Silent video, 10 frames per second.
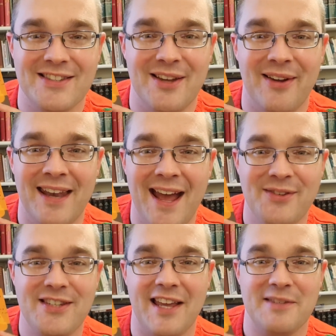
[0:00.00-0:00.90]
So it now
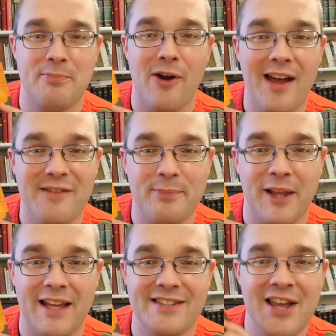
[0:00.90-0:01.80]
takes pride of
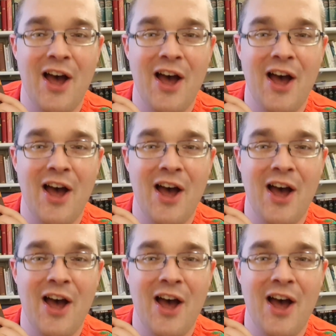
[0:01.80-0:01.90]
place